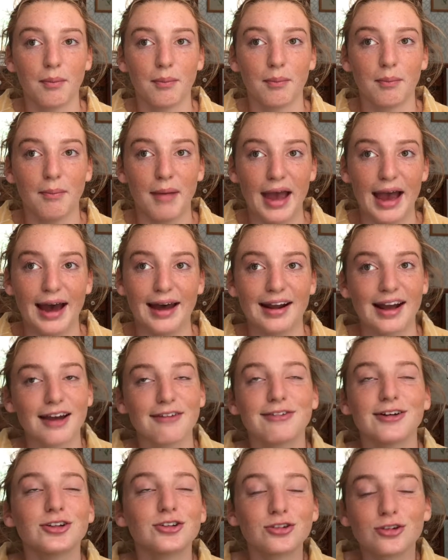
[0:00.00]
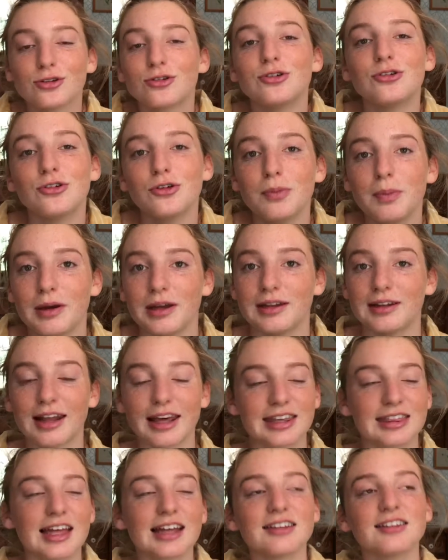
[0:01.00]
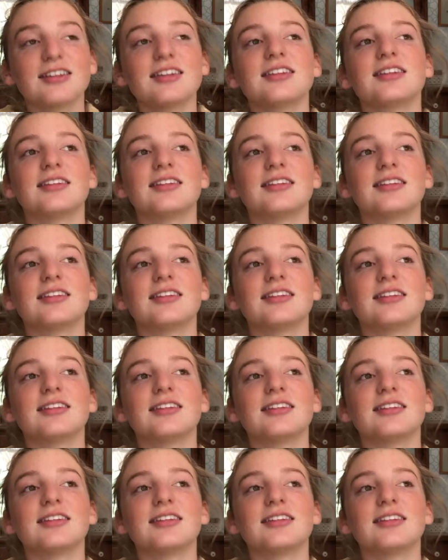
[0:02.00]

mad. I felt so stupid. Like that's the